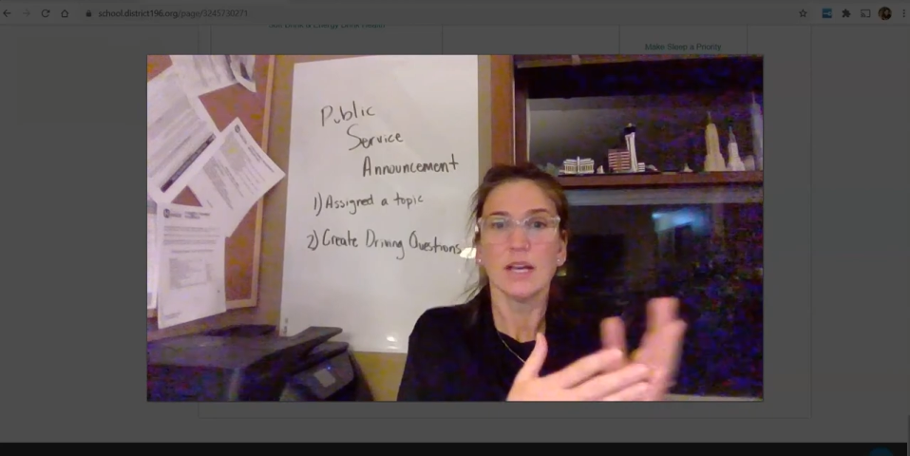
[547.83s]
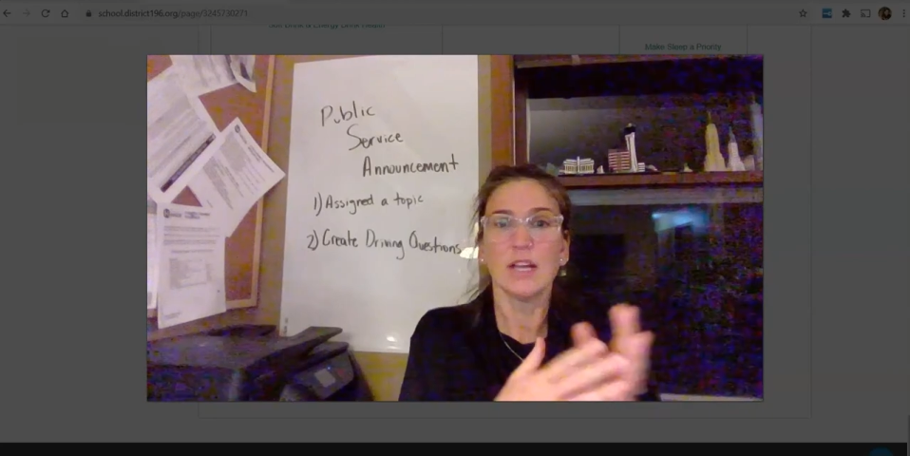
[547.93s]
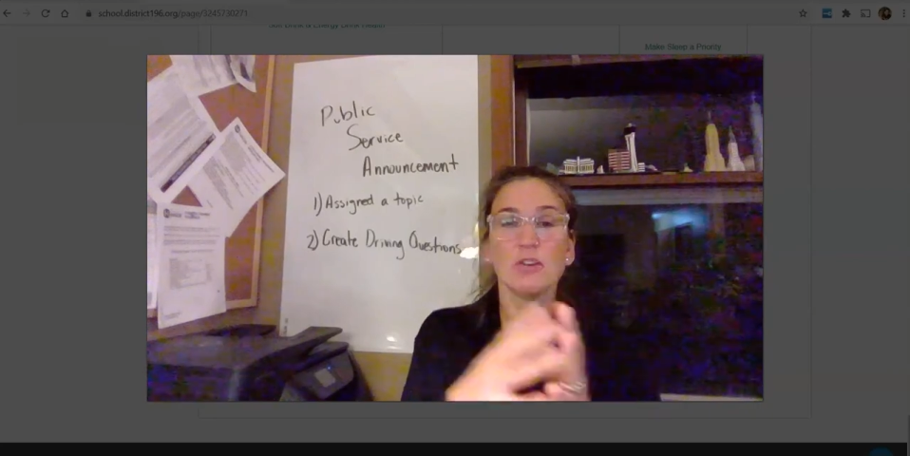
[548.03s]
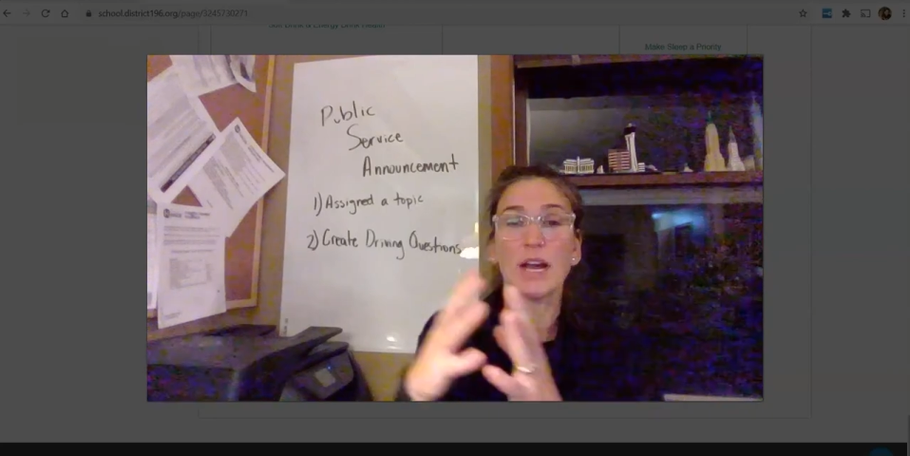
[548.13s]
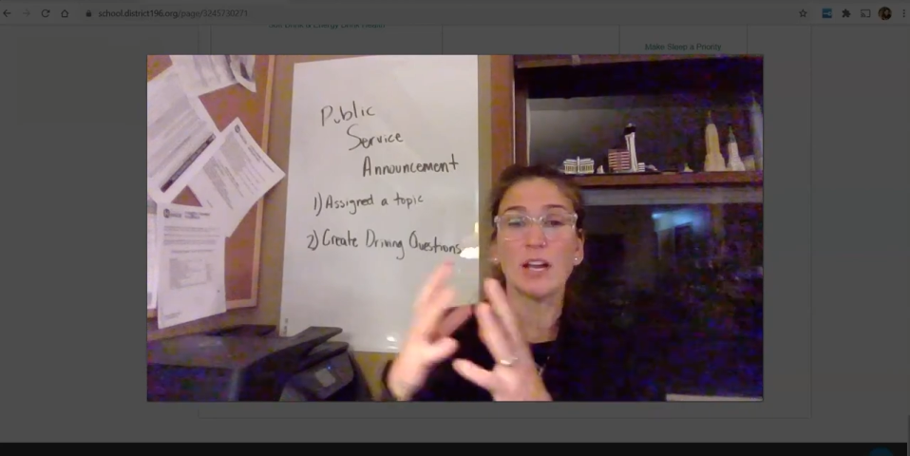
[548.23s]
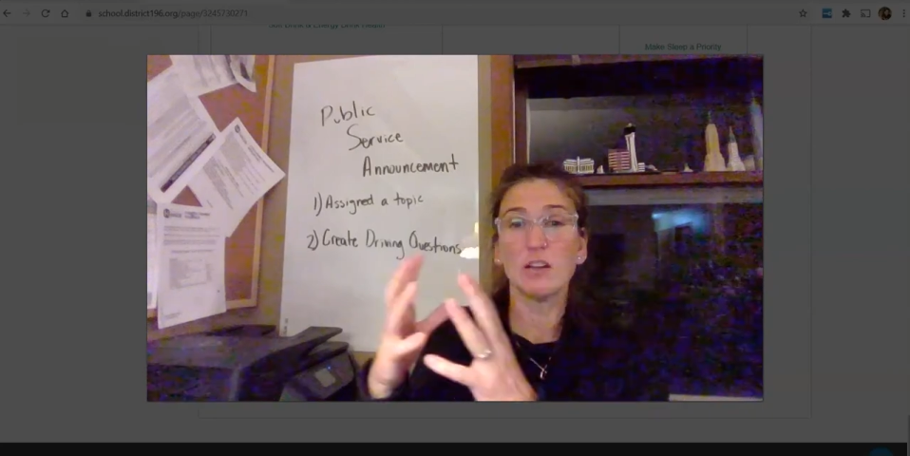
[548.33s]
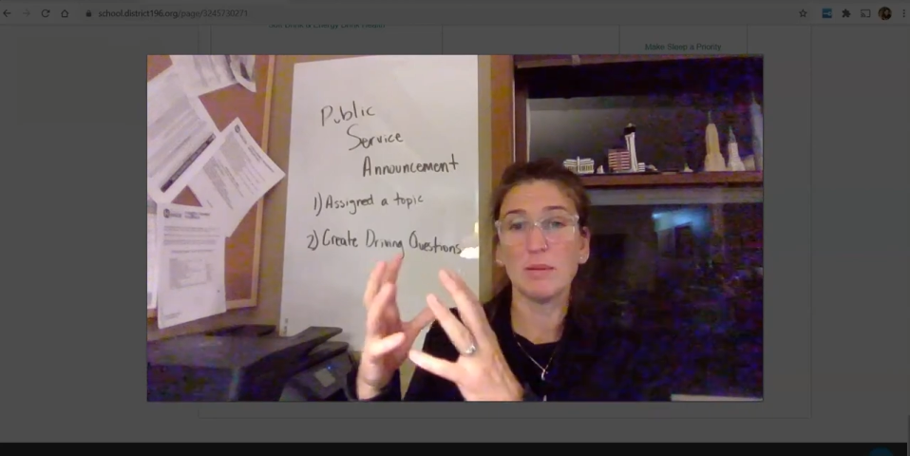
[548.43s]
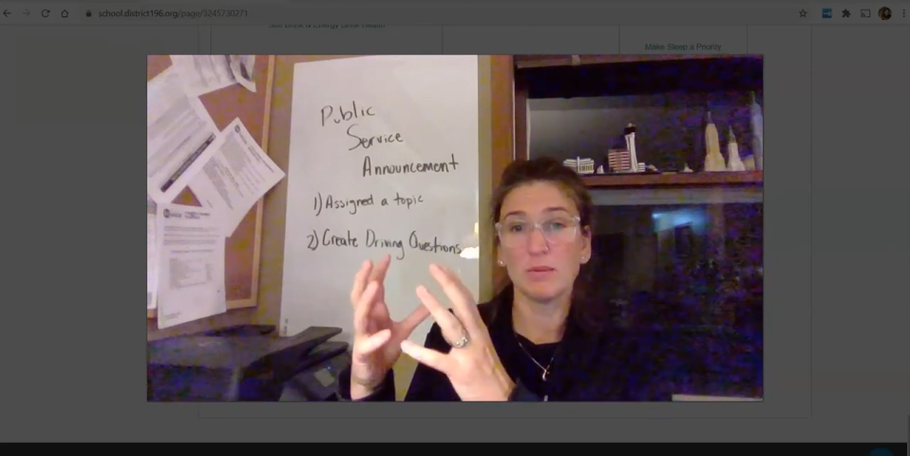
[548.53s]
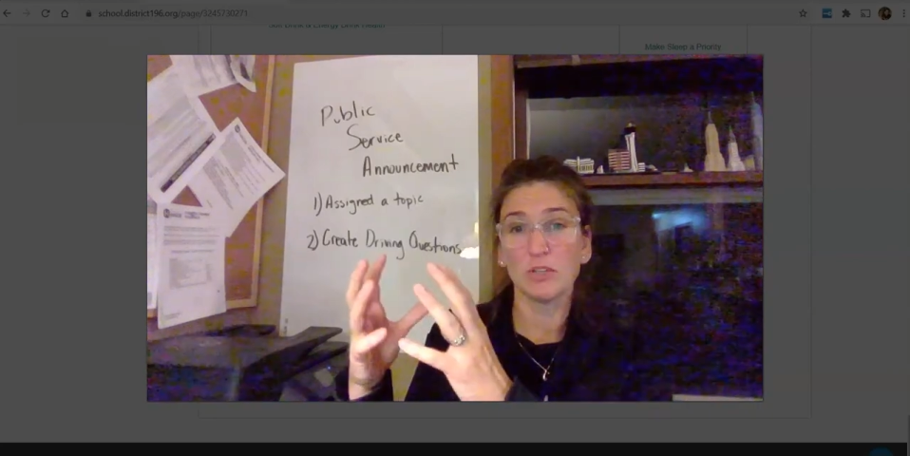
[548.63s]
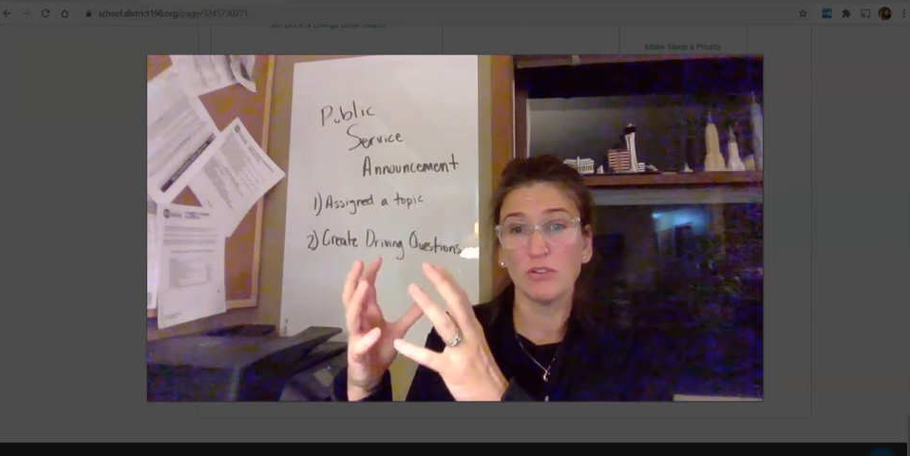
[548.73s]
And you're not going to
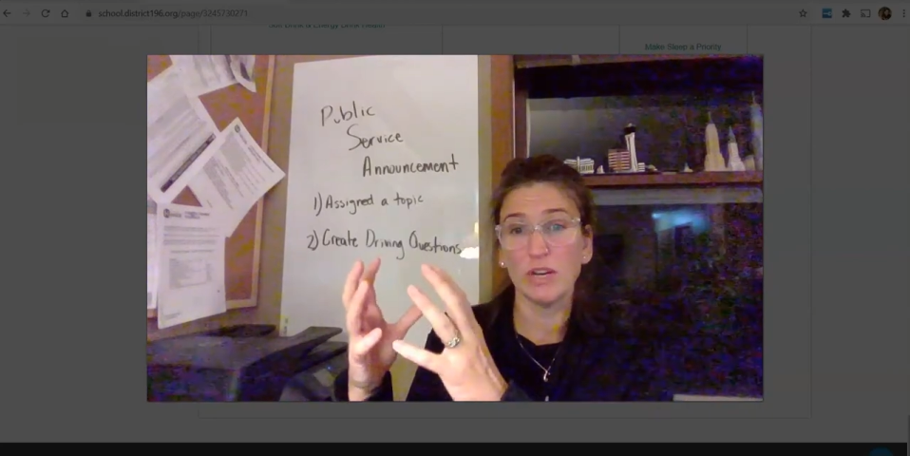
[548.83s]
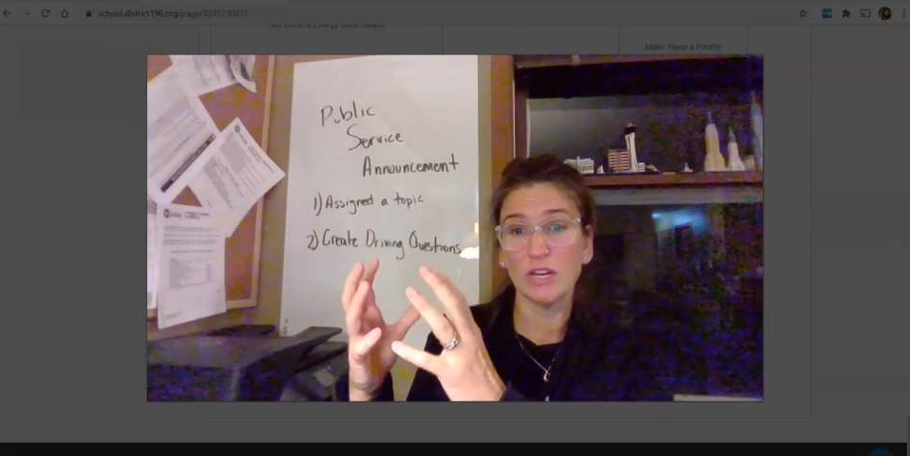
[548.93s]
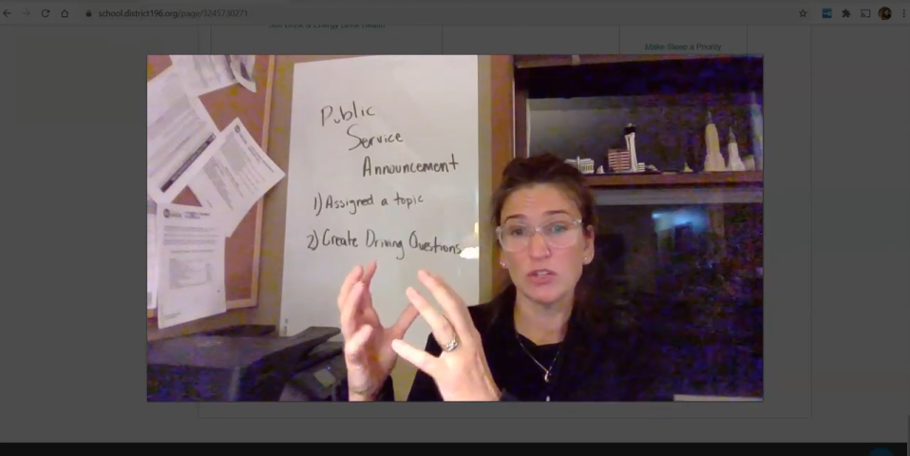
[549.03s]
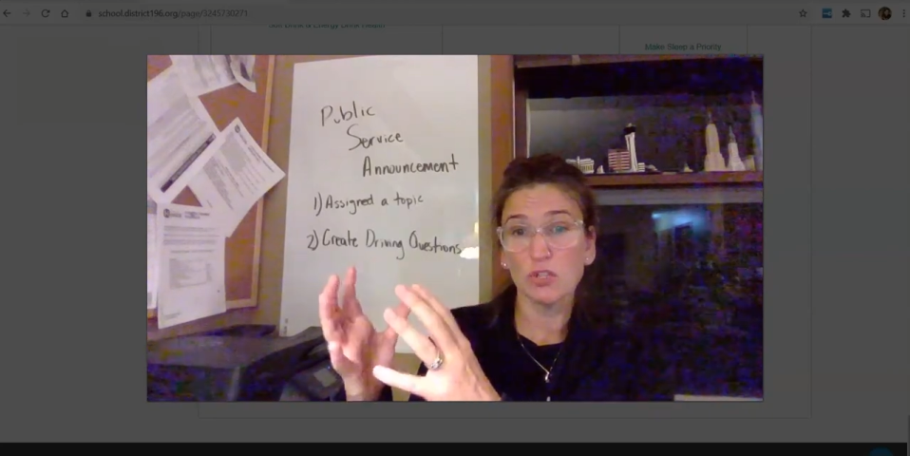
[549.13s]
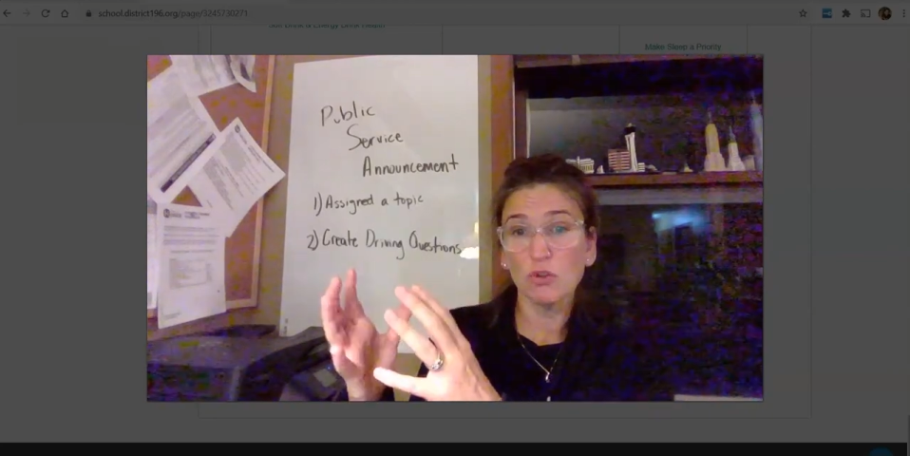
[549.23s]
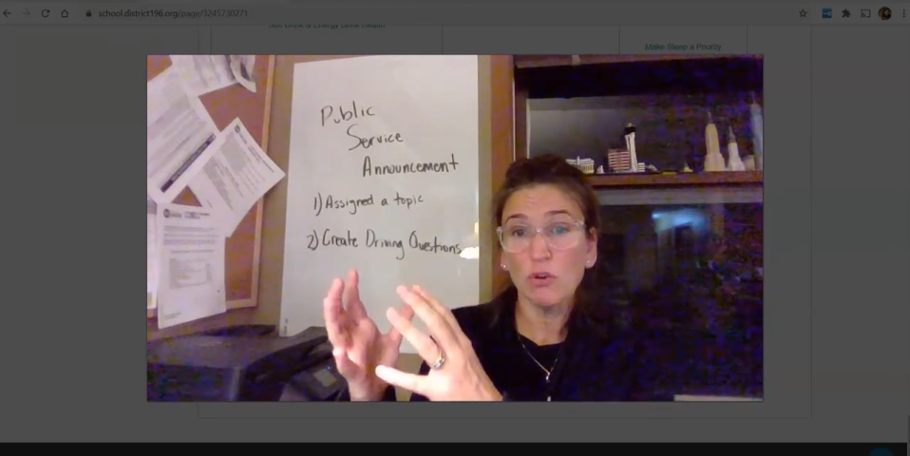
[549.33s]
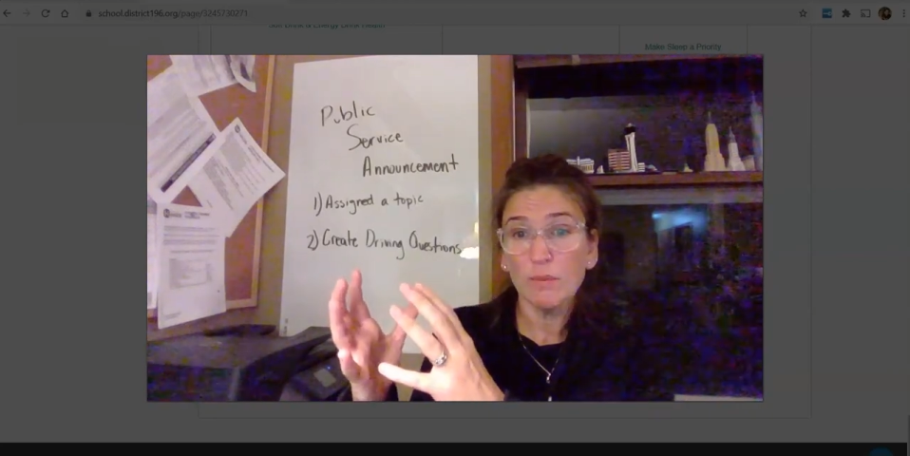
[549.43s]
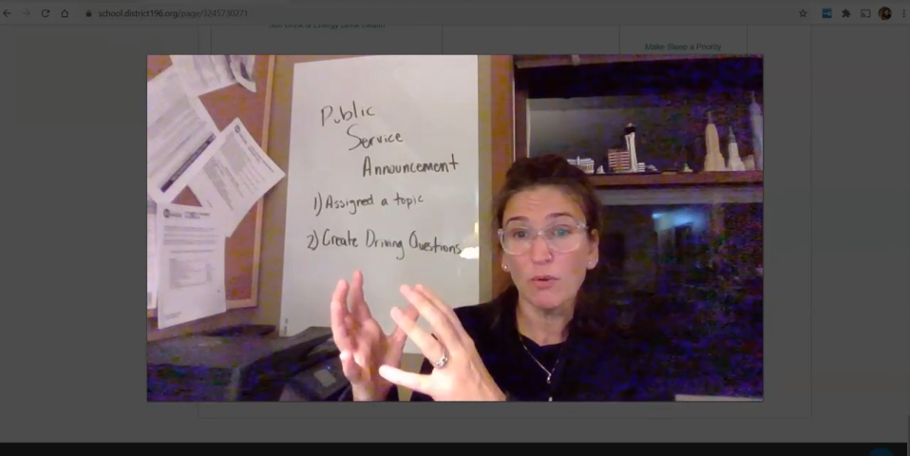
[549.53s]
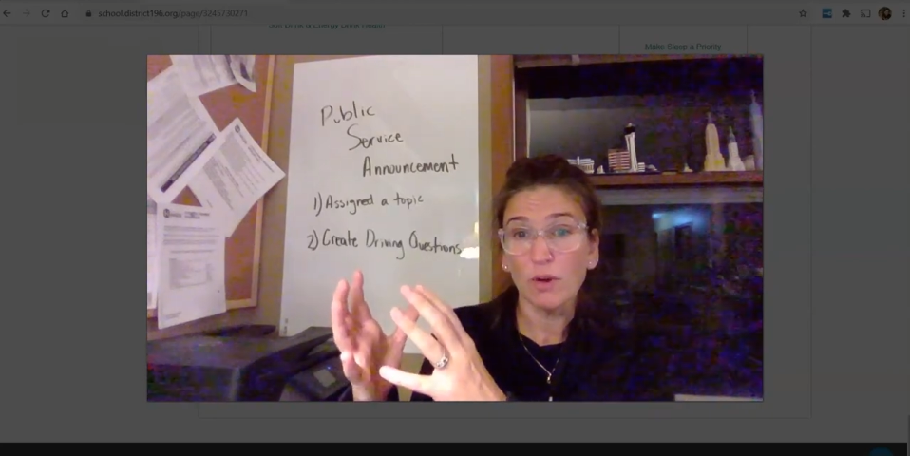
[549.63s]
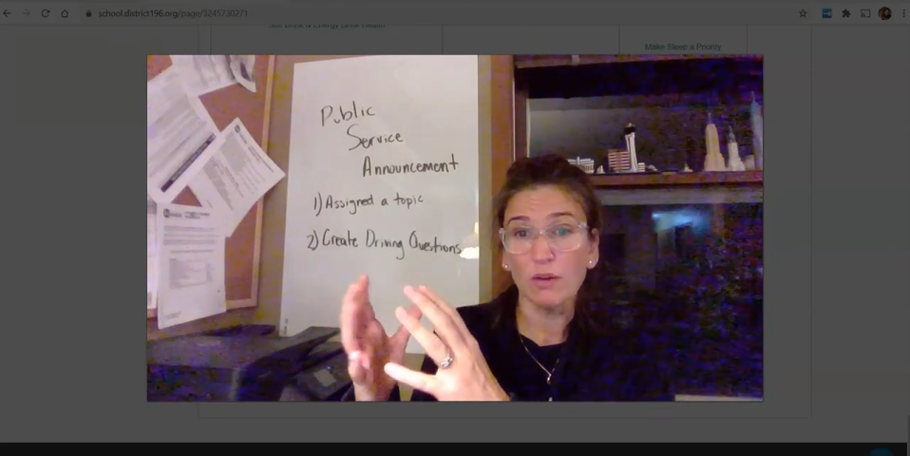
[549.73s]
be able to create your
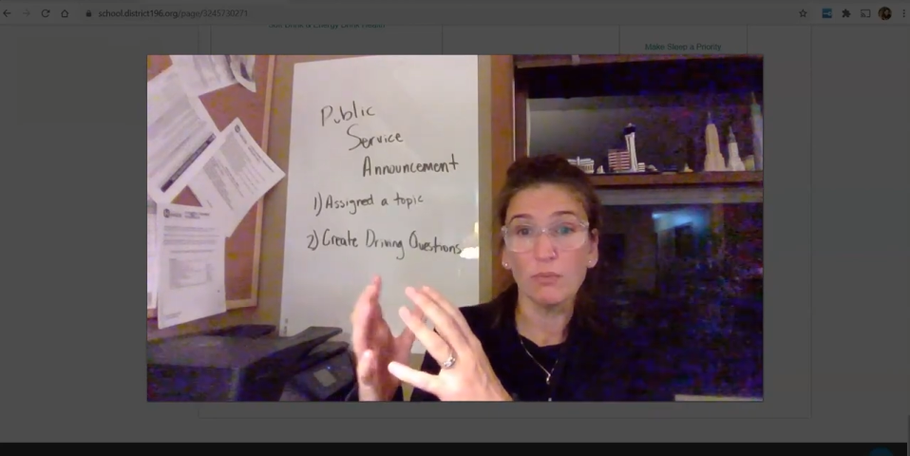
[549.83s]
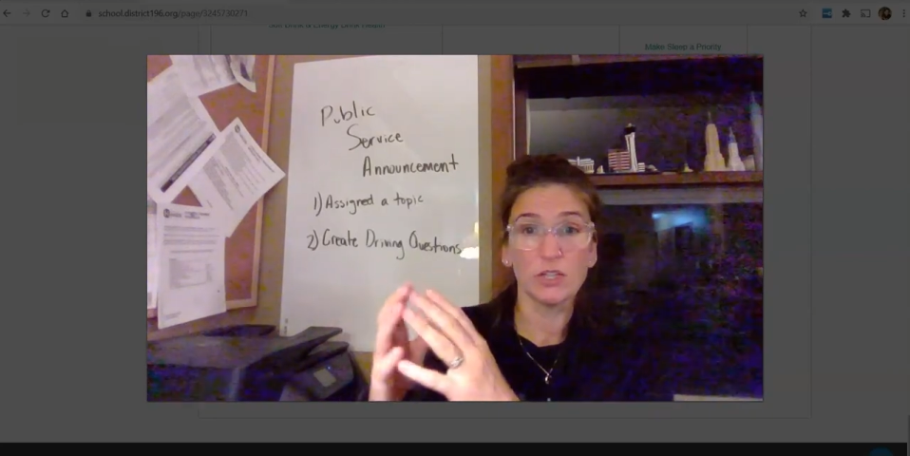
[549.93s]
storyboard,